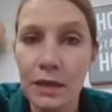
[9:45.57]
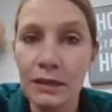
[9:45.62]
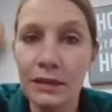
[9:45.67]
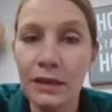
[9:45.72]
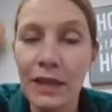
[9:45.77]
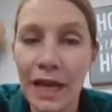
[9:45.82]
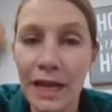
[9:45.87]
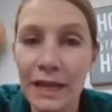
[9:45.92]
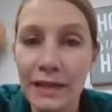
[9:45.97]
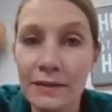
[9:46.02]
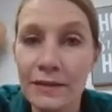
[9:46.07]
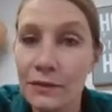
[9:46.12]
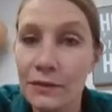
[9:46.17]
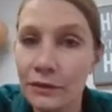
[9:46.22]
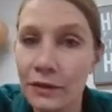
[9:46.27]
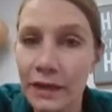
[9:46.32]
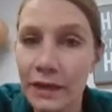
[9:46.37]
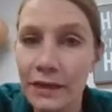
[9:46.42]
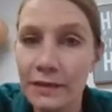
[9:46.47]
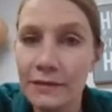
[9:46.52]
like
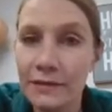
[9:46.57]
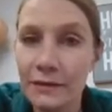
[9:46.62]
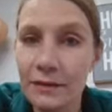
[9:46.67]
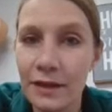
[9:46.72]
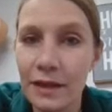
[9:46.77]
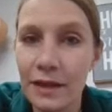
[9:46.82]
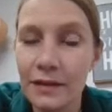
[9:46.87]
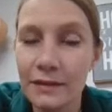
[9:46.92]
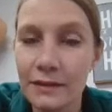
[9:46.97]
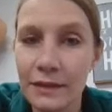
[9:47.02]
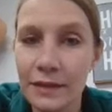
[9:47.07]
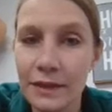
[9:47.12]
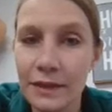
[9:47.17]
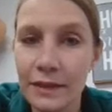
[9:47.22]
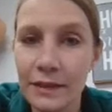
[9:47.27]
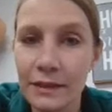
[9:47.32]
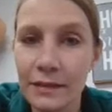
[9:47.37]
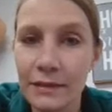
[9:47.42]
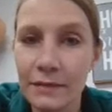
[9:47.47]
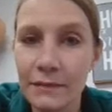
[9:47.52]
Sir Lancelot
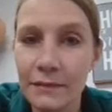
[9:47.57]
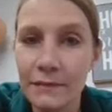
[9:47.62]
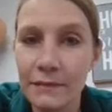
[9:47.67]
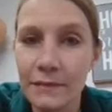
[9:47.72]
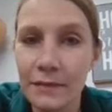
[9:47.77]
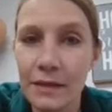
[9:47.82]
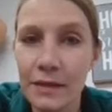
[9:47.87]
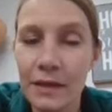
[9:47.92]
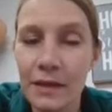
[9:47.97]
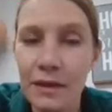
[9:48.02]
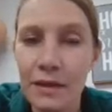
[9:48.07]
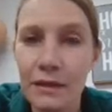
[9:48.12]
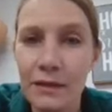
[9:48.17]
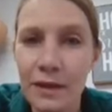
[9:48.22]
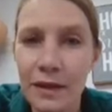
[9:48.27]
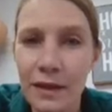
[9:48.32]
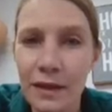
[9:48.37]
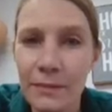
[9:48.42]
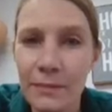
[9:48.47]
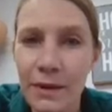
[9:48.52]
did,
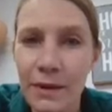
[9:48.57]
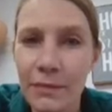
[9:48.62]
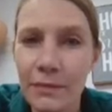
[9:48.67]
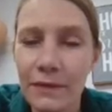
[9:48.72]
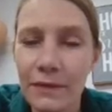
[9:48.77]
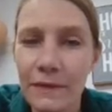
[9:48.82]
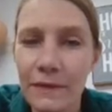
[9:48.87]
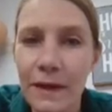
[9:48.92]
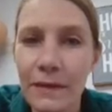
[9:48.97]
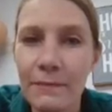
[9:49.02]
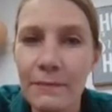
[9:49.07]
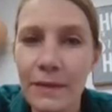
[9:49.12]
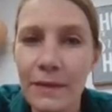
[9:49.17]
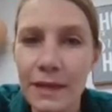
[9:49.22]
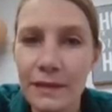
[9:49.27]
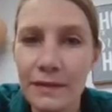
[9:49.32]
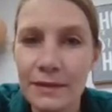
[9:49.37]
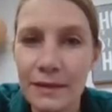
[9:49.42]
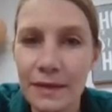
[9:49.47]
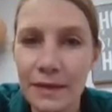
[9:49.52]
think about what that
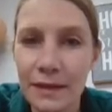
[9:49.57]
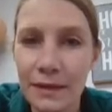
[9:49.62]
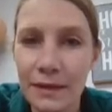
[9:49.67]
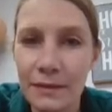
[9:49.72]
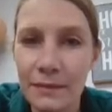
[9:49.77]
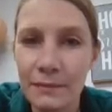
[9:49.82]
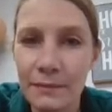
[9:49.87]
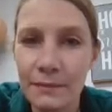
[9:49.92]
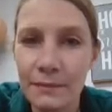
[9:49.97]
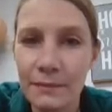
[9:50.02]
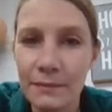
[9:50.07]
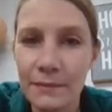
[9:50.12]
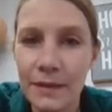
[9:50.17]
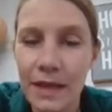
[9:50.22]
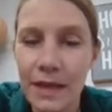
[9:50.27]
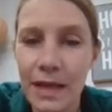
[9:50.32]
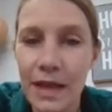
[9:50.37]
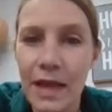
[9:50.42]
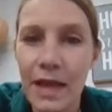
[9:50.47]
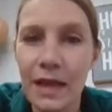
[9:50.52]
meant to him.
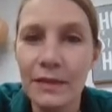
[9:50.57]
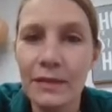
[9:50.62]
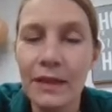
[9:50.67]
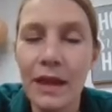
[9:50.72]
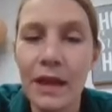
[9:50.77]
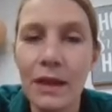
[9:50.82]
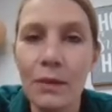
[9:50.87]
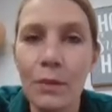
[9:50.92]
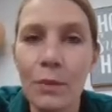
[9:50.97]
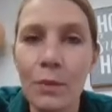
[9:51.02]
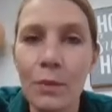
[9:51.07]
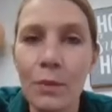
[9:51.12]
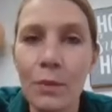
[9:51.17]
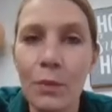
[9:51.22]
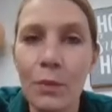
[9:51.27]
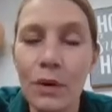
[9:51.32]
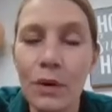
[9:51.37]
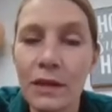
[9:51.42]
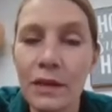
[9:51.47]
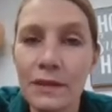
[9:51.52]
And that
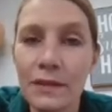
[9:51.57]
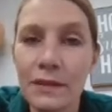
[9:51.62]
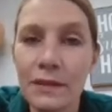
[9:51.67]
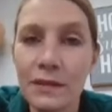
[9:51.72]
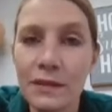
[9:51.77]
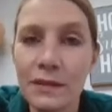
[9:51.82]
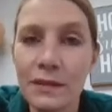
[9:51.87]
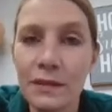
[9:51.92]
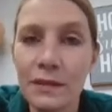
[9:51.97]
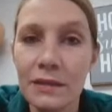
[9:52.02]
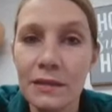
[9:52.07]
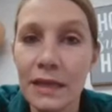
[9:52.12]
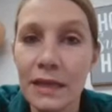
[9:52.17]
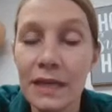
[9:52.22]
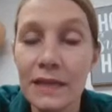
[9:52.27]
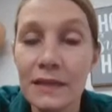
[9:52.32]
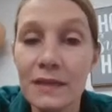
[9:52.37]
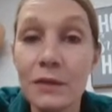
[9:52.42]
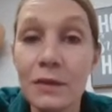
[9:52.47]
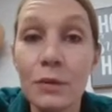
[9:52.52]
once
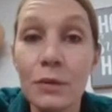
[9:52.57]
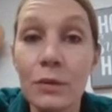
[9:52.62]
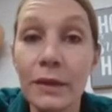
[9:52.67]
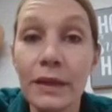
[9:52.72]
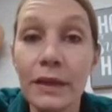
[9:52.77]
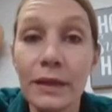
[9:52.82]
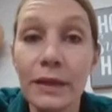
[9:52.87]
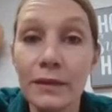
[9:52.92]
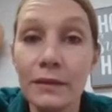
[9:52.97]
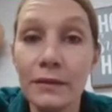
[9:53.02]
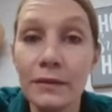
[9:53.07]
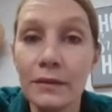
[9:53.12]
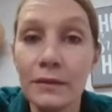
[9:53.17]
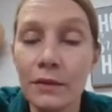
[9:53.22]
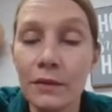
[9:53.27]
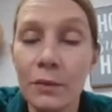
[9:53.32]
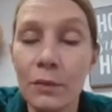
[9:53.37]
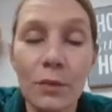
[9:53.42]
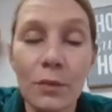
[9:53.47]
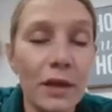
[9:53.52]
his queen,
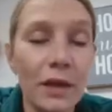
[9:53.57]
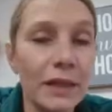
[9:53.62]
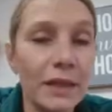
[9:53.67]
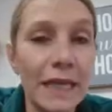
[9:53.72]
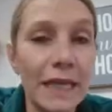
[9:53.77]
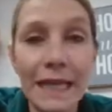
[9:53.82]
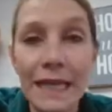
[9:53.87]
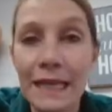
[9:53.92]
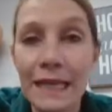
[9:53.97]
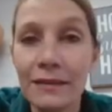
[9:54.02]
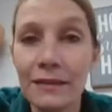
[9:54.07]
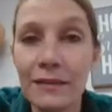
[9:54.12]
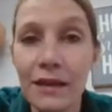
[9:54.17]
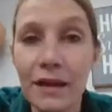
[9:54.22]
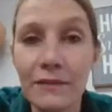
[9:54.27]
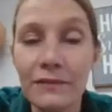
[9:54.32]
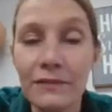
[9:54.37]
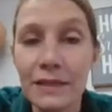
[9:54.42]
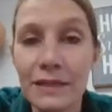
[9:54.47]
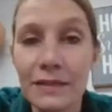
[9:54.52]
the one he had
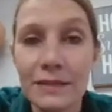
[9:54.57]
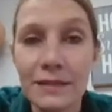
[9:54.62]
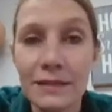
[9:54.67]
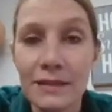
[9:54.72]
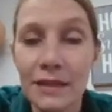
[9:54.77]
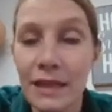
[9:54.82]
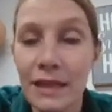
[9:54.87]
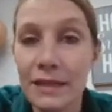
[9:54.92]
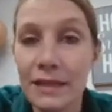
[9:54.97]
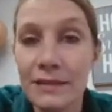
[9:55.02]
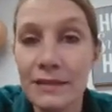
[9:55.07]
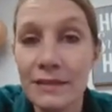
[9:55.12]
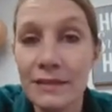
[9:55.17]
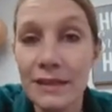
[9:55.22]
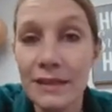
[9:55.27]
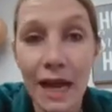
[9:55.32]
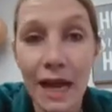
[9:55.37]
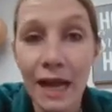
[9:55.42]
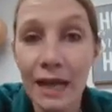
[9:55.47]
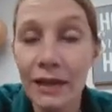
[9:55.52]
loved his, his
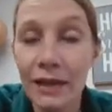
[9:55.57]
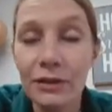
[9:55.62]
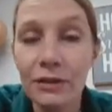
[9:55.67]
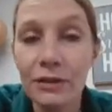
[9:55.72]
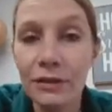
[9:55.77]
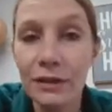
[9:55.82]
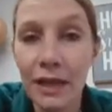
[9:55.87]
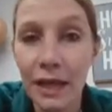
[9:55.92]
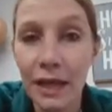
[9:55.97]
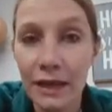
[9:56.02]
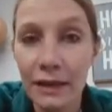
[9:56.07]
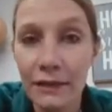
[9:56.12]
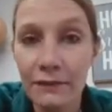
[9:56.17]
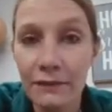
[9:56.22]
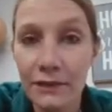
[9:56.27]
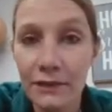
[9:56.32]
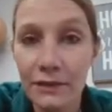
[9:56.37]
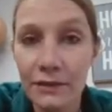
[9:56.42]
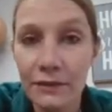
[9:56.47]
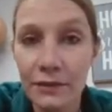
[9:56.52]
entire
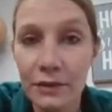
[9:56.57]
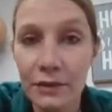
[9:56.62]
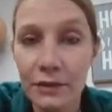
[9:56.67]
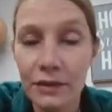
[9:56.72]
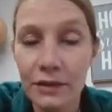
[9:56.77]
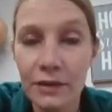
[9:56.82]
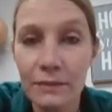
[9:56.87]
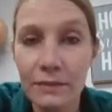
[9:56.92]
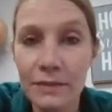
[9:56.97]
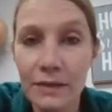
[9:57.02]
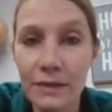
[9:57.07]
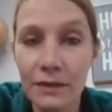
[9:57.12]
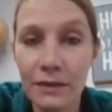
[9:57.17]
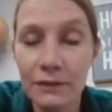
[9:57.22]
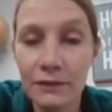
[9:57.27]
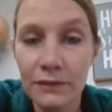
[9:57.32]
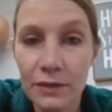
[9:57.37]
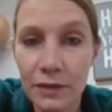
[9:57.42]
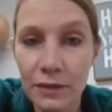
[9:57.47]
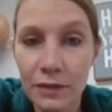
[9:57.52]
life and devoted
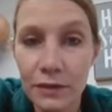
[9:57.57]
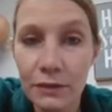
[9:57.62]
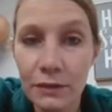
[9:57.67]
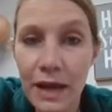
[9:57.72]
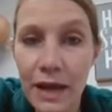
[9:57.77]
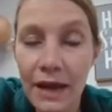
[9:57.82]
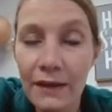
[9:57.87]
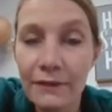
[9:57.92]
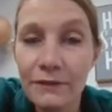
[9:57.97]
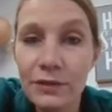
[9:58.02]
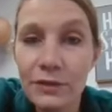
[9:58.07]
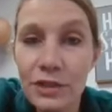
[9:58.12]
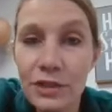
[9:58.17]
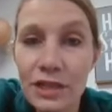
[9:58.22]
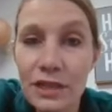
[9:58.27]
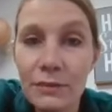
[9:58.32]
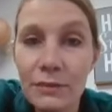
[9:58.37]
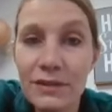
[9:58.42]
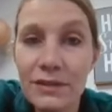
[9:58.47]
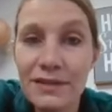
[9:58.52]
himself to, after
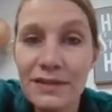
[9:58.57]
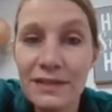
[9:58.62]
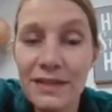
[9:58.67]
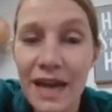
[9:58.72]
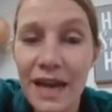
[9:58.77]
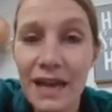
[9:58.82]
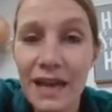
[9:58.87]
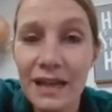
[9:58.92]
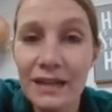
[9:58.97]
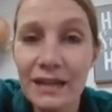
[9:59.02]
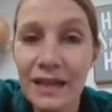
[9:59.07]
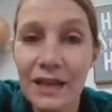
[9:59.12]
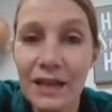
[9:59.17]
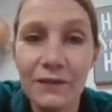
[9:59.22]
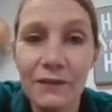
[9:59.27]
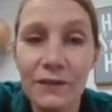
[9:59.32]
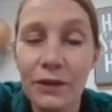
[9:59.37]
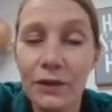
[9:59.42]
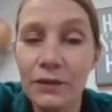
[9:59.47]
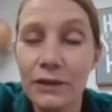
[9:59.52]
she was dead,
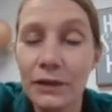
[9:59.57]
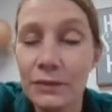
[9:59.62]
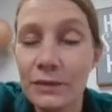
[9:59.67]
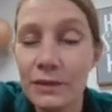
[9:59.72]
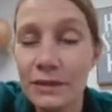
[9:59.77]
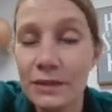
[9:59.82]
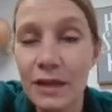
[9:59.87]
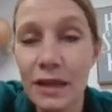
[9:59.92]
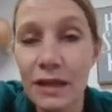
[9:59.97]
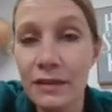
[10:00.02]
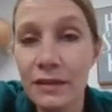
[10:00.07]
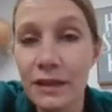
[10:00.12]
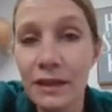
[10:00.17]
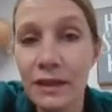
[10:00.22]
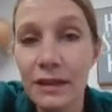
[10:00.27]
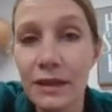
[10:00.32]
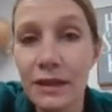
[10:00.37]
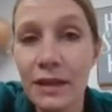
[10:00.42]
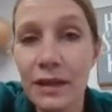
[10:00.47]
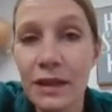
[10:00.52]
he felt there was
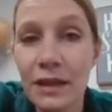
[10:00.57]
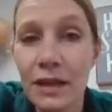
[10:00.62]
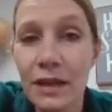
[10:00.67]
nothing